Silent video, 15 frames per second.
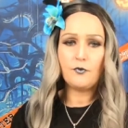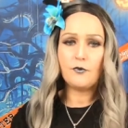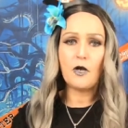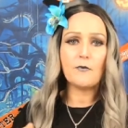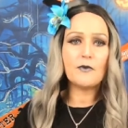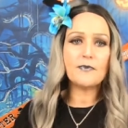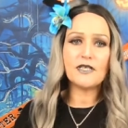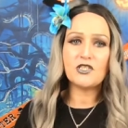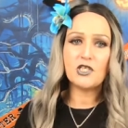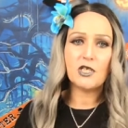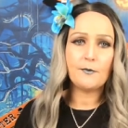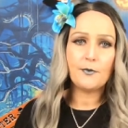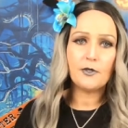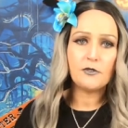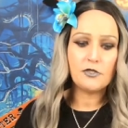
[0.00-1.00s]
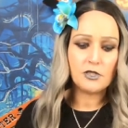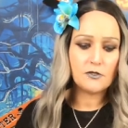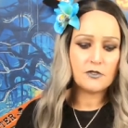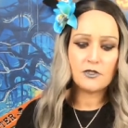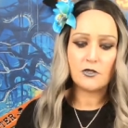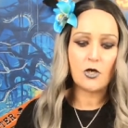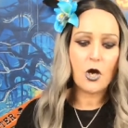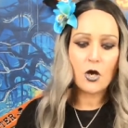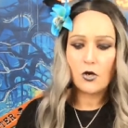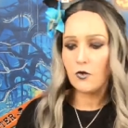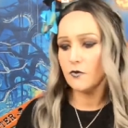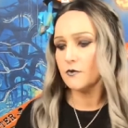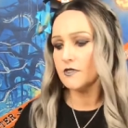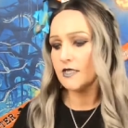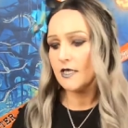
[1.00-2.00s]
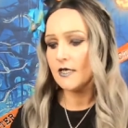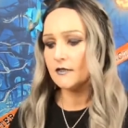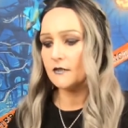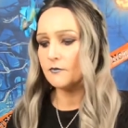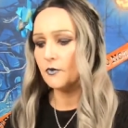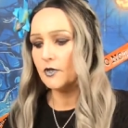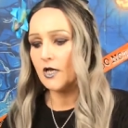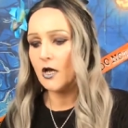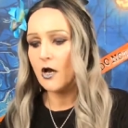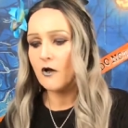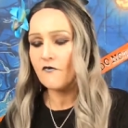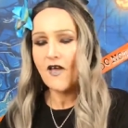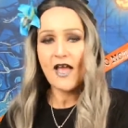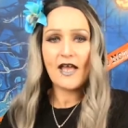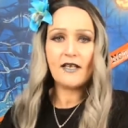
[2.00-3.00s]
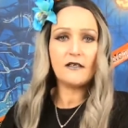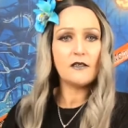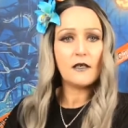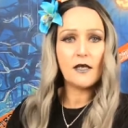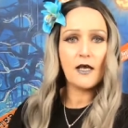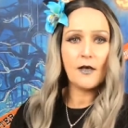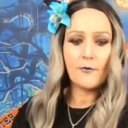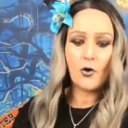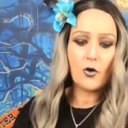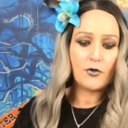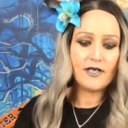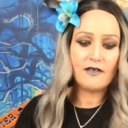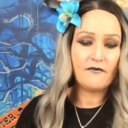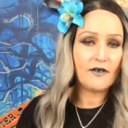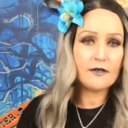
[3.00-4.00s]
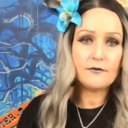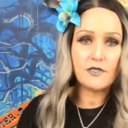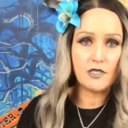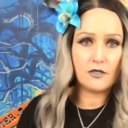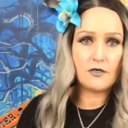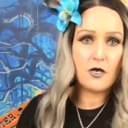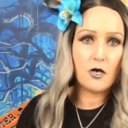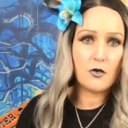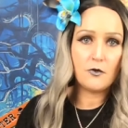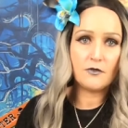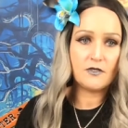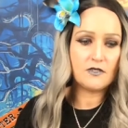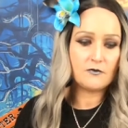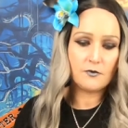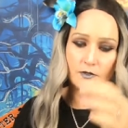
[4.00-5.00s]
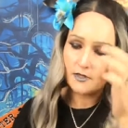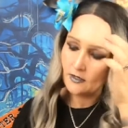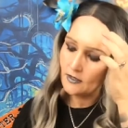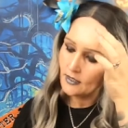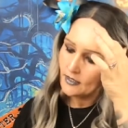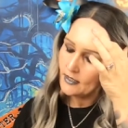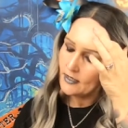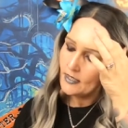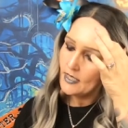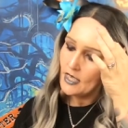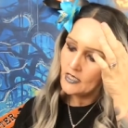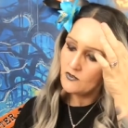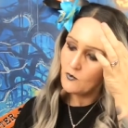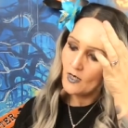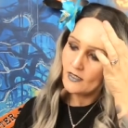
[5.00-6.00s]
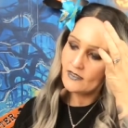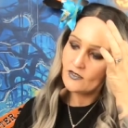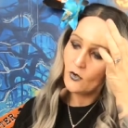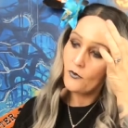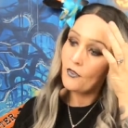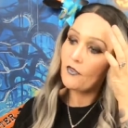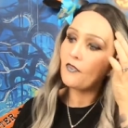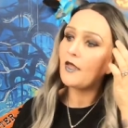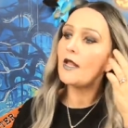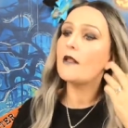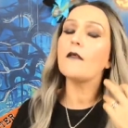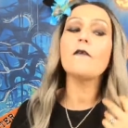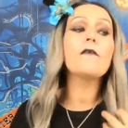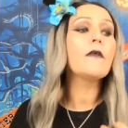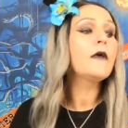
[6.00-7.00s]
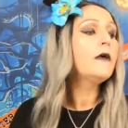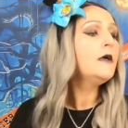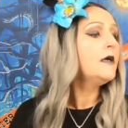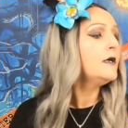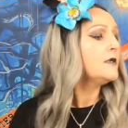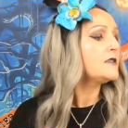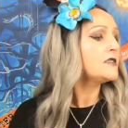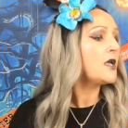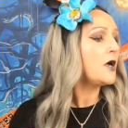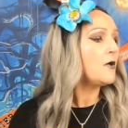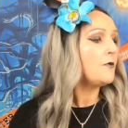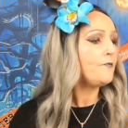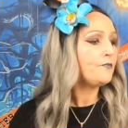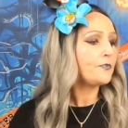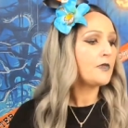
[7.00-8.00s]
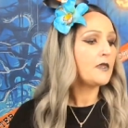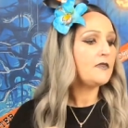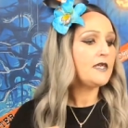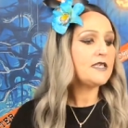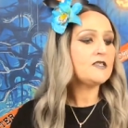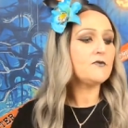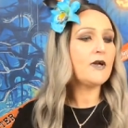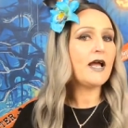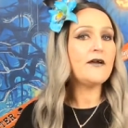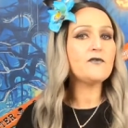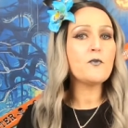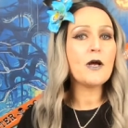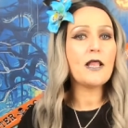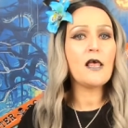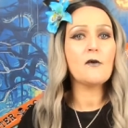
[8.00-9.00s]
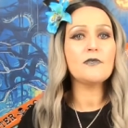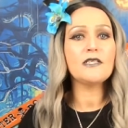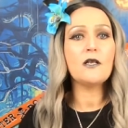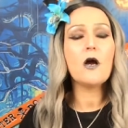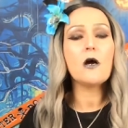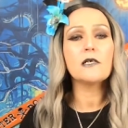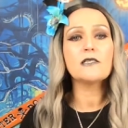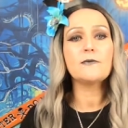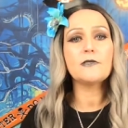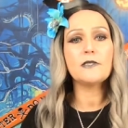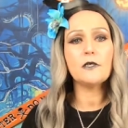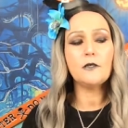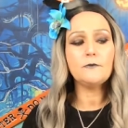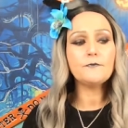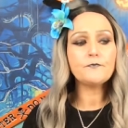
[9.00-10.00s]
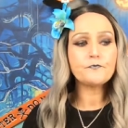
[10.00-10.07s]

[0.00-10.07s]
got them a bit cheaper due to codes and money off, and um, honey voucher code as well, as well as other things. So these arrived while I was in hospital,